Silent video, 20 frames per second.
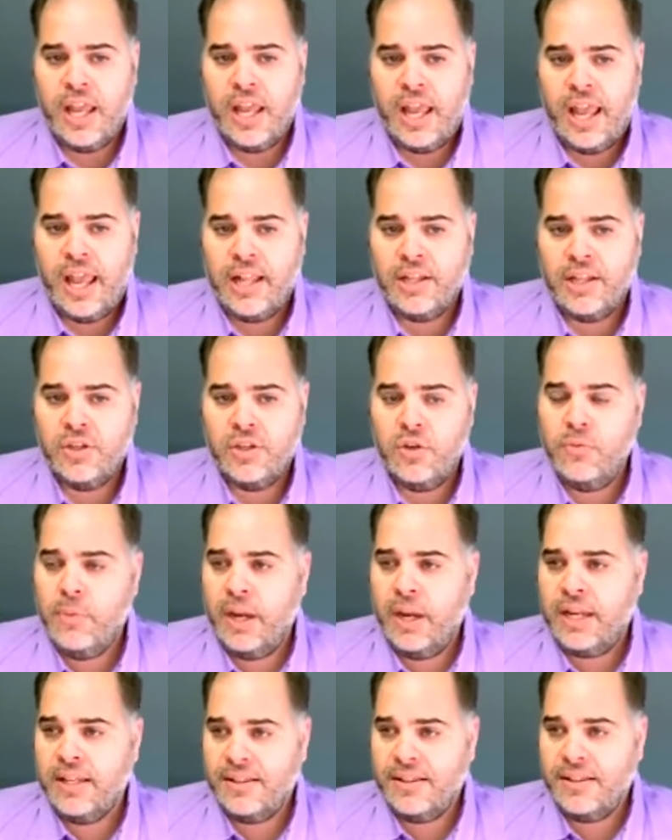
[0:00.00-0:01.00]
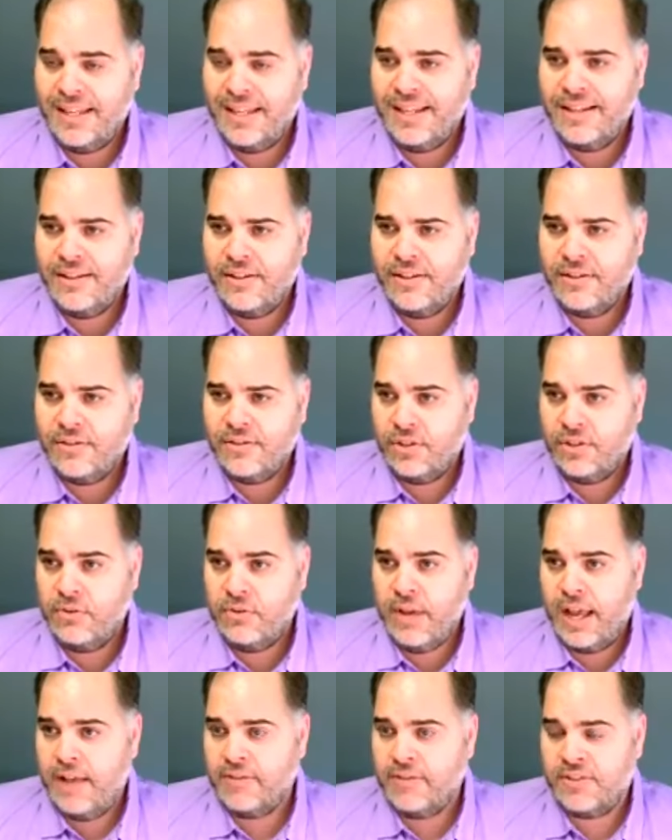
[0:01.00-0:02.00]
and you might need to
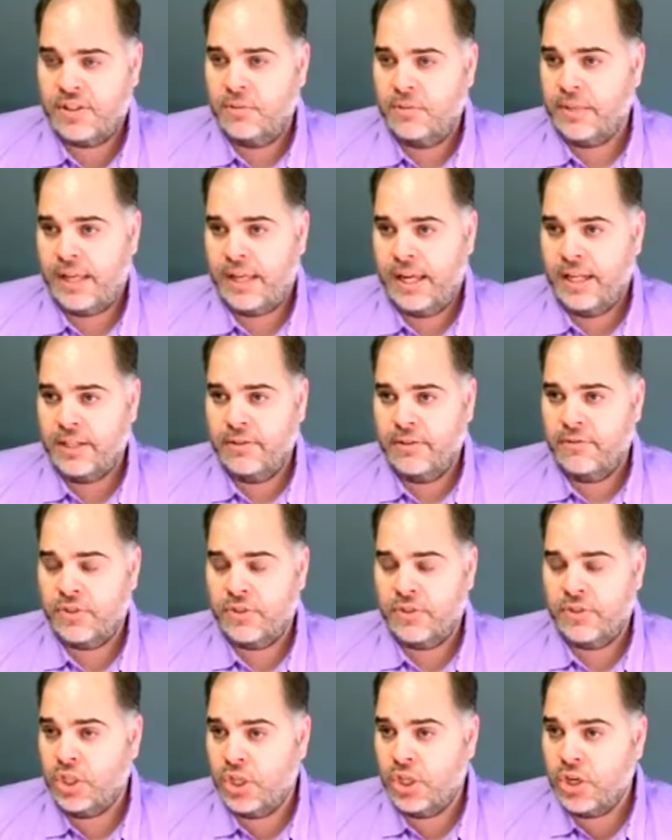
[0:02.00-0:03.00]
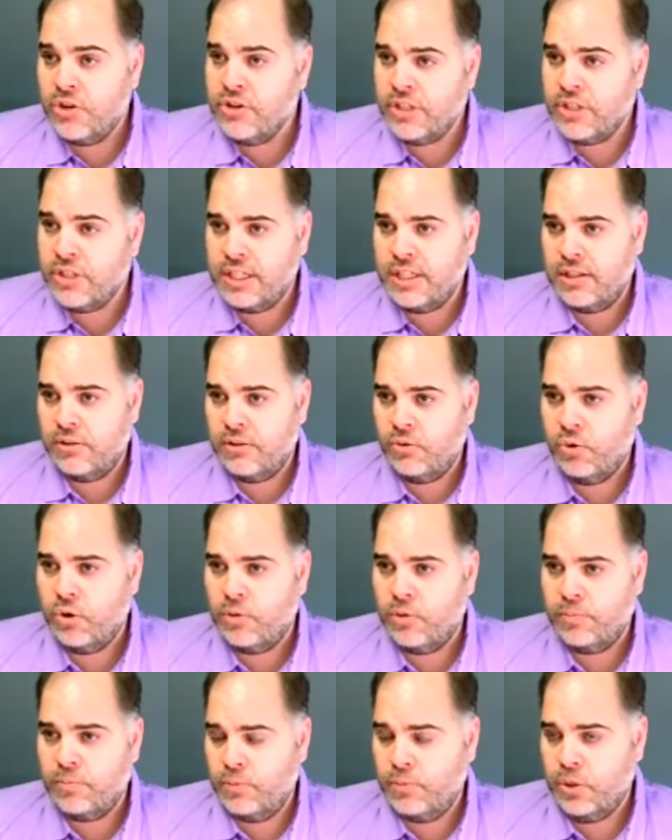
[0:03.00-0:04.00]
have some kind of security
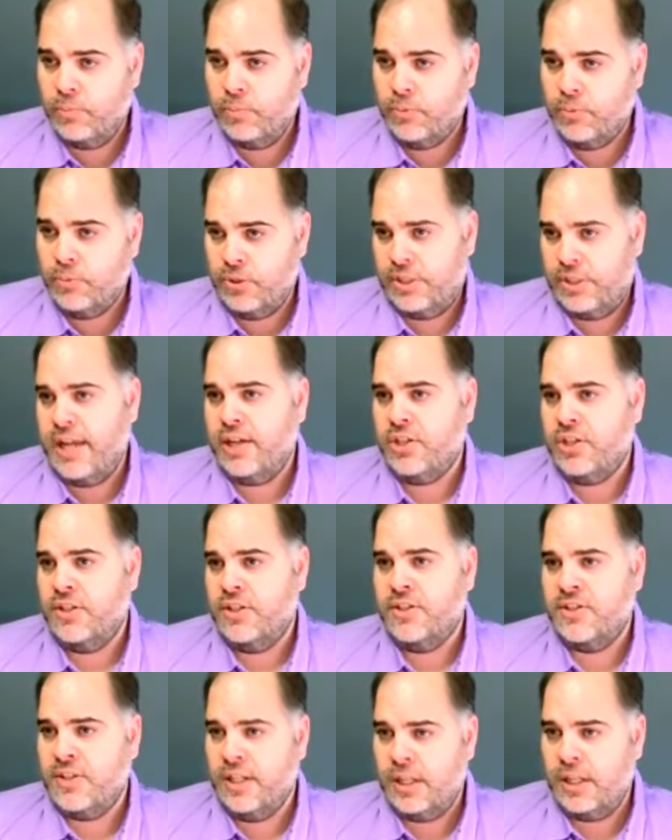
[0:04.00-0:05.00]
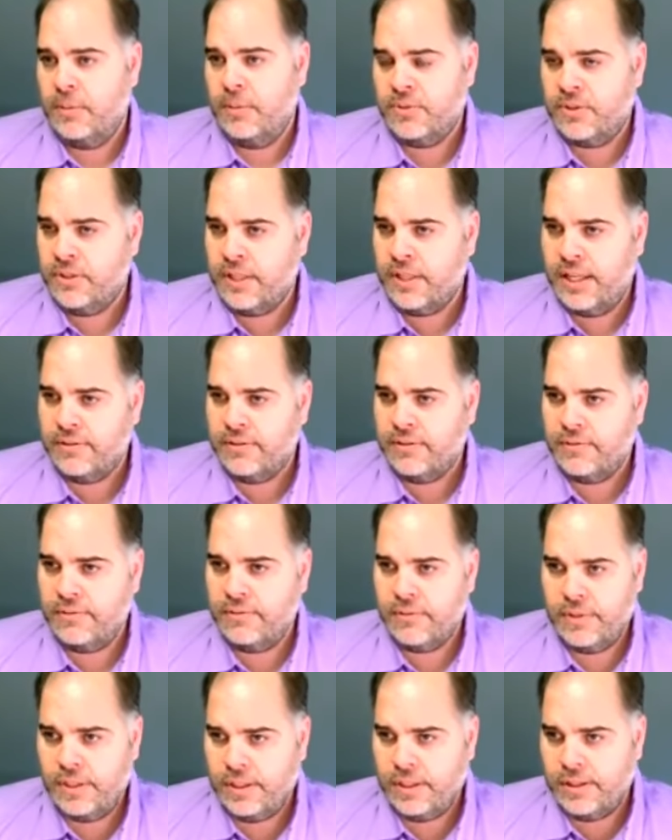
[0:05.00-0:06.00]
or, you know, protection set up so that,
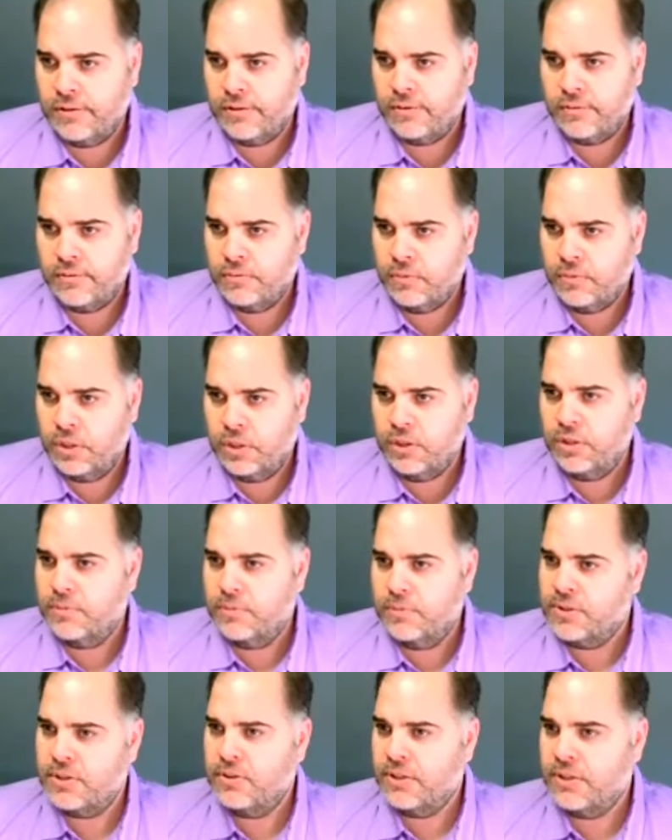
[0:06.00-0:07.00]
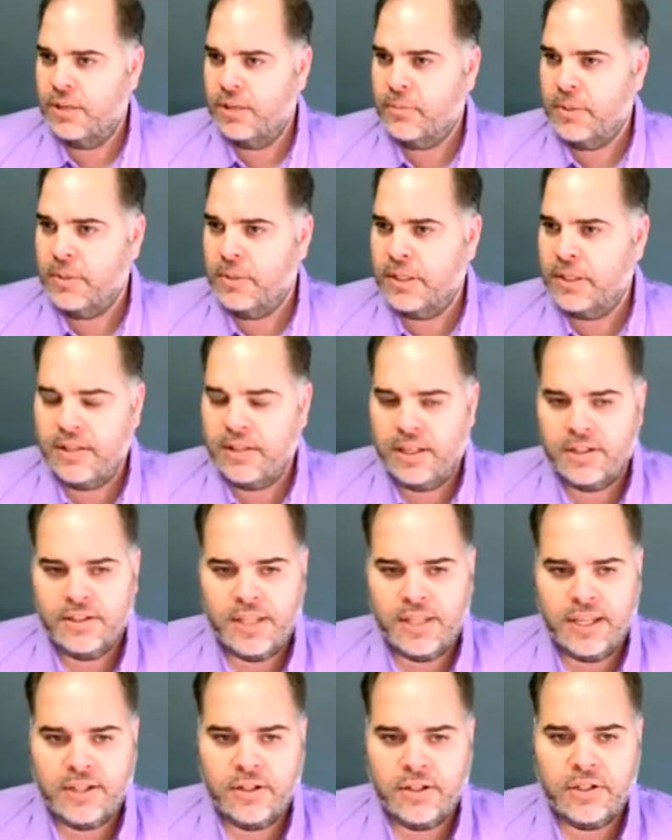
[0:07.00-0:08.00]
you know, hoodlums don't come in and
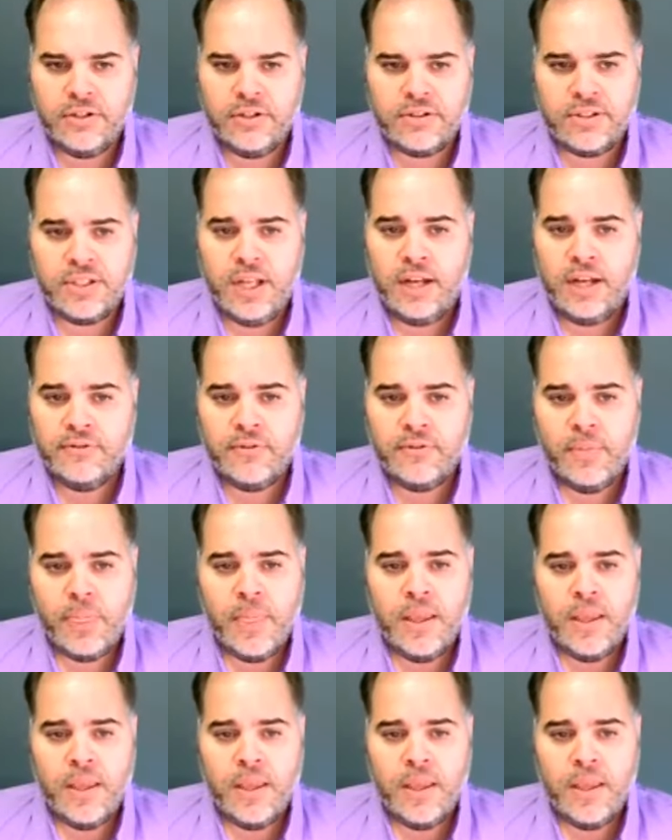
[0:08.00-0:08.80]
take all your stuff.